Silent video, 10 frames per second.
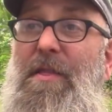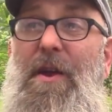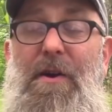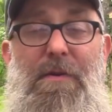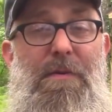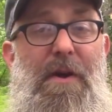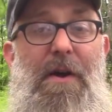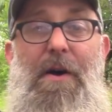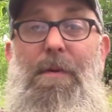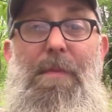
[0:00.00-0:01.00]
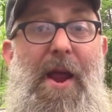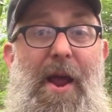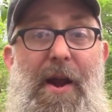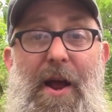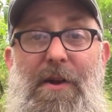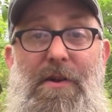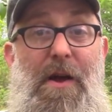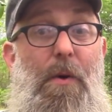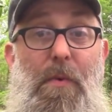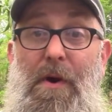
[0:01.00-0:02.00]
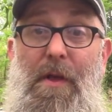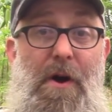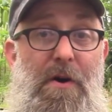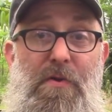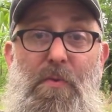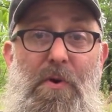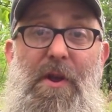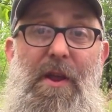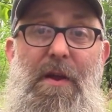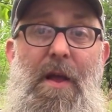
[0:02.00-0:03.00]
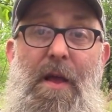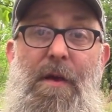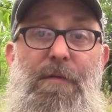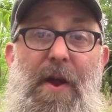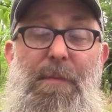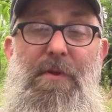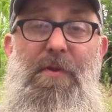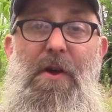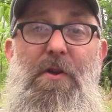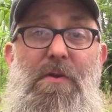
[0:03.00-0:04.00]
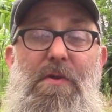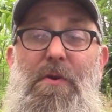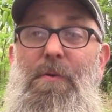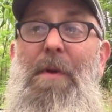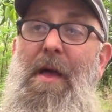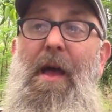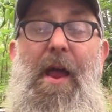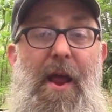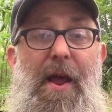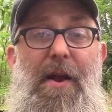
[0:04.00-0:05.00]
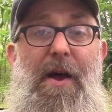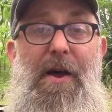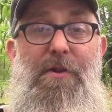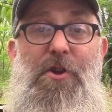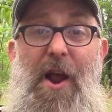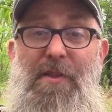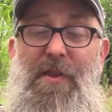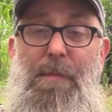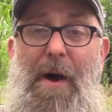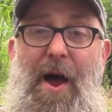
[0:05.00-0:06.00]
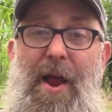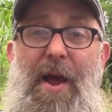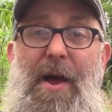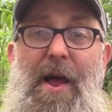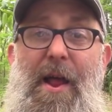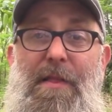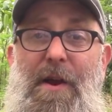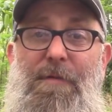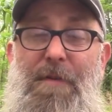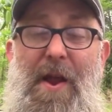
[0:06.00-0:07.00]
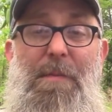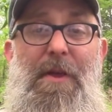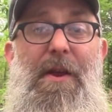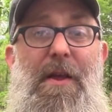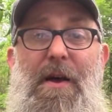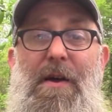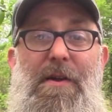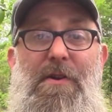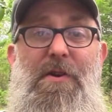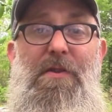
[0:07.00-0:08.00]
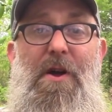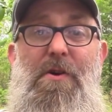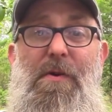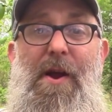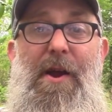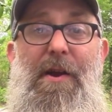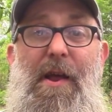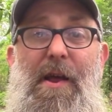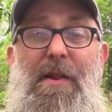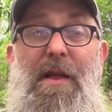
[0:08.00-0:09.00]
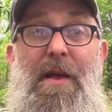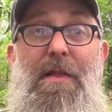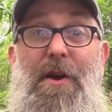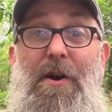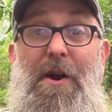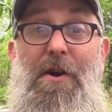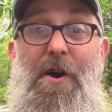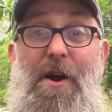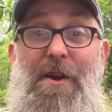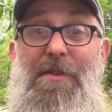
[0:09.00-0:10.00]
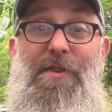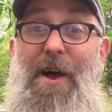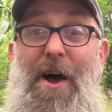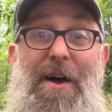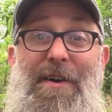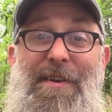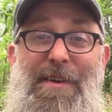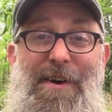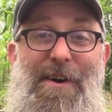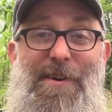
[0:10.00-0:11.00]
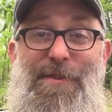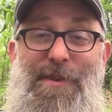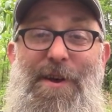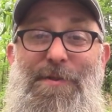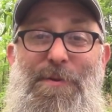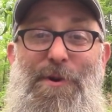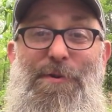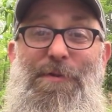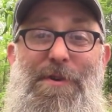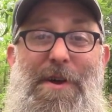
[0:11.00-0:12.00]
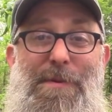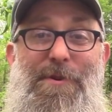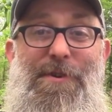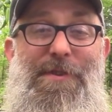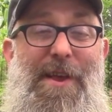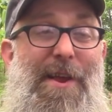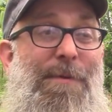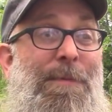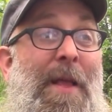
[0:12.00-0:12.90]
They're oh man, I uh, one of the hardest working families on YouTube. And uh, Jess and Maya and their family uh, is just all great. And they're here in Arkansas. Arkansas is wonderful. I'm just saying.